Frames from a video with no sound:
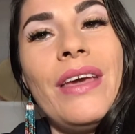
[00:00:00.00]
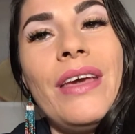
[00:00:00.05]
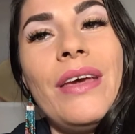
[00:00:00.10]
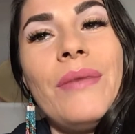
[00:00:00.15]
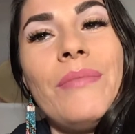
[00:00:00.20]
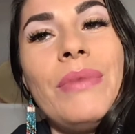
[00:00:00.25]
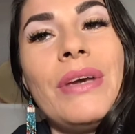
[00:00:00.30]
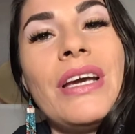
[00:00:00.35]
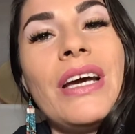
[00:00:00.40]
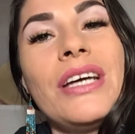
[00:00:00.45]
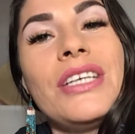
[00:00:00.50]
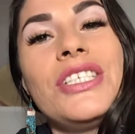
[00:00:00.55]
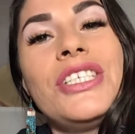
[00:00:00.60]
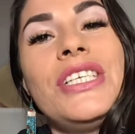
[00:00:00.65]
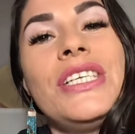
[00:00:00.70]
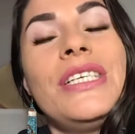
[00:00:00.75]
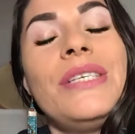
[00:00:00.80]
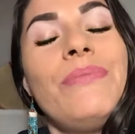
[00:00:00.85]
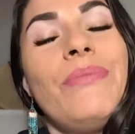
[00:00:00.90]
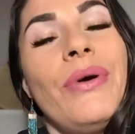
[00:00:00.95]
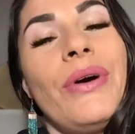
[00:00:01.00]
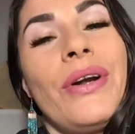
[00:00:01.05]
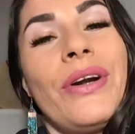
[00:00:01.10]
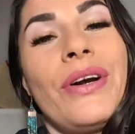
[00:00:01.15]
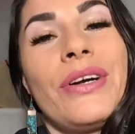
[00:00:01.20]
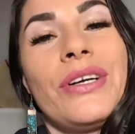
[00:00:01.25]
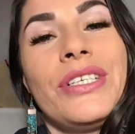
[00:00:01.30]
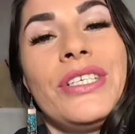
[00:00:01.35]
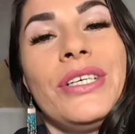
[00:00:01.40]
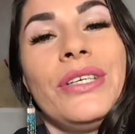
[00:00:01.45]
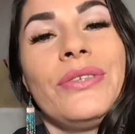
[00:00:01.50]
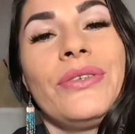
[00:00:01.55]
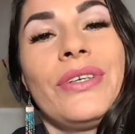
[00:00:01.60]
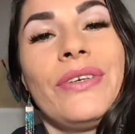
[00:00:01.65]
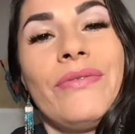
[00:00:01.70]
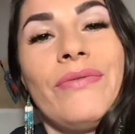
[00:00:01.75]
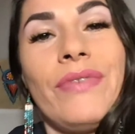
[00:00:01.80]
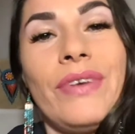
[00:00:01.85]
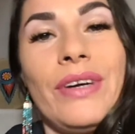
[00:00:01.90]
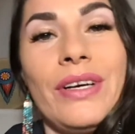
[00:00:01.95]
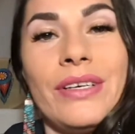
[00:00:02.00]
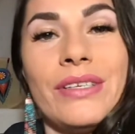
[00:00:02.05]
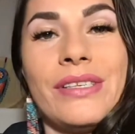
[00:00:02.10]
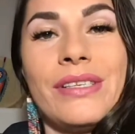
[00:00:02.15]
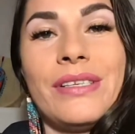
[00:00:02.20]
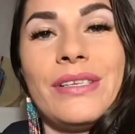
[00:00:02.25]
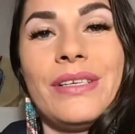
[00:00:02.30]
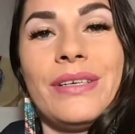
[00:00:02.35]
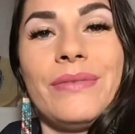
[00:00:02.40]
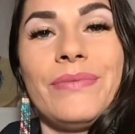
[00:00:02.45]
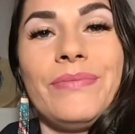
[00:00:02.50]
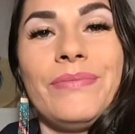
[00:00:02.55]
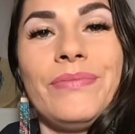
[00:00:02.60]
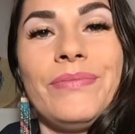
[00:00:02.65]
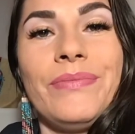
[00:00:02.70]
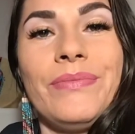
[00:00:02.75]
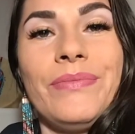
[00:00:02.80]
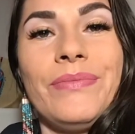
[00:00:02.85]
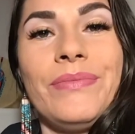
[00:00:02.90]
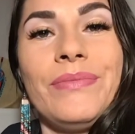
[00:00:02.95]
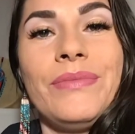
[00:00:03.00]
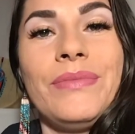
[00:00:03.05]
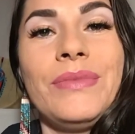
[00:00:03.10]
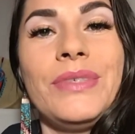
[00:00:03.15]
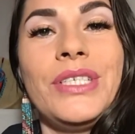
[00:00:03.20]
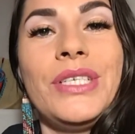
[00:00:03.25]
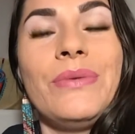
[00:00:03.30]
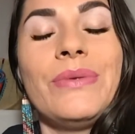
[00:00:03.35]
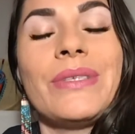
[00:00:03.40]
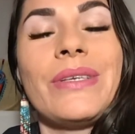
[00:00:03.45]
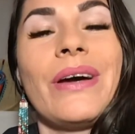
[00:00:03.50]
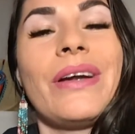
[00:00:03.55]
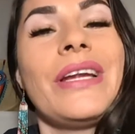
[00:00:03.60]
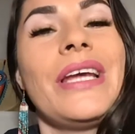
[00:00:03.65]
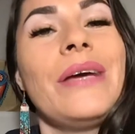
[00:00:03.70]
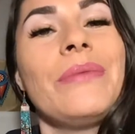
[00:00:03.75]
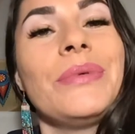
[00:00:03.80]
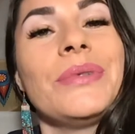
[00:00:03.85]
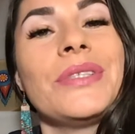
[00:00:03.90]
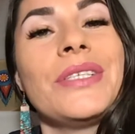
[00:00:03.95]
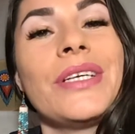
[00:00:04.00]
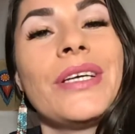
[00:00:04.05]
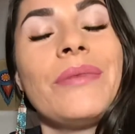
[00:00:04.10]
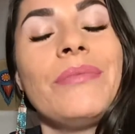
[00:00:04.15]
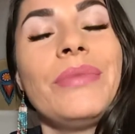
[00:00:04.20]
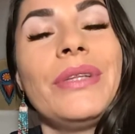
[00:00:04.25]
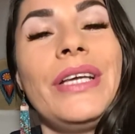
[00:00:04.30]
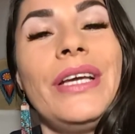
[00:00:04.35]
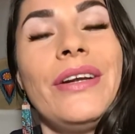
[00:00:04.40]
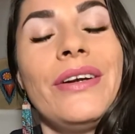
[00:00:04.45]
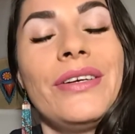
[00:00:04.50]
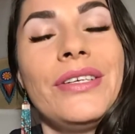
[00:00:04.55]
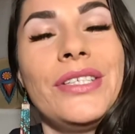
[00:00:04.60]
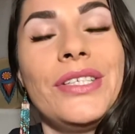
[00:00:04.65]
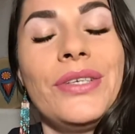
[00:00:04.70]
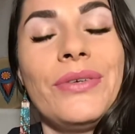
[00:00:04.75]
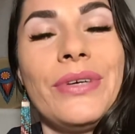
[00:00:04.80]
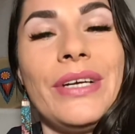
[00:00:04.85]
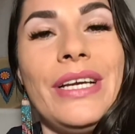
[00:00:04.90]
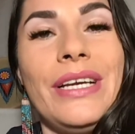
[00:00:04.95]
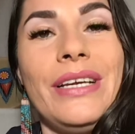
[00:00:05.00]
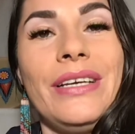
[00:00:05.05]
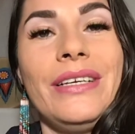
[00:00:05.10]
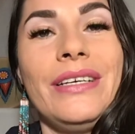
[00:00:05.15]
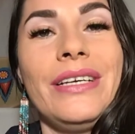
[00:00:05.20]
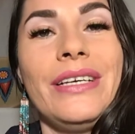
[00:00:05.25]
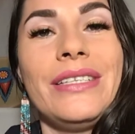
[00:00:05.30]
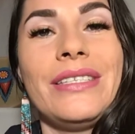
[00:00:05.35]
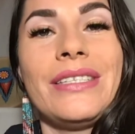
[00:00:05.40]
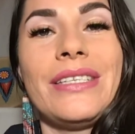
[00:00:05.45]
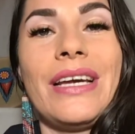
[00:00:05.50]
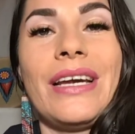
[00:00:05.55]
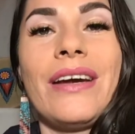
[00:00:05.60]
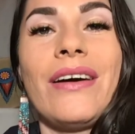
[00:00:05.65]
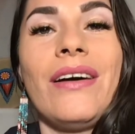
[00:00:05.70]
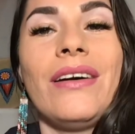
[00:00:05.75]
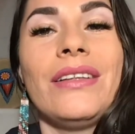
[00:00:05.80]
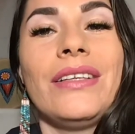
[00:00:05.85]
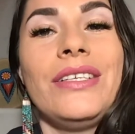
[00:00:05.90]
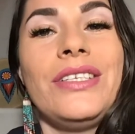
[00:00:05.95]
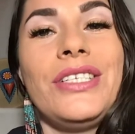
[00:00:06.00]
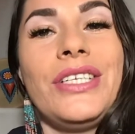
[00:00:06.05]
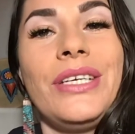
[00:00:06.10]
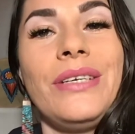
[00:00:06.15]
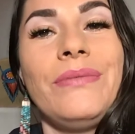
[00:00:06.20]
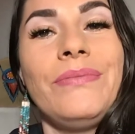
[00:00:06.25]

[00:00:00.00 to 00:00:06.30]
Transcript: Because she put her children first, she was unable to complete her degree in psychology.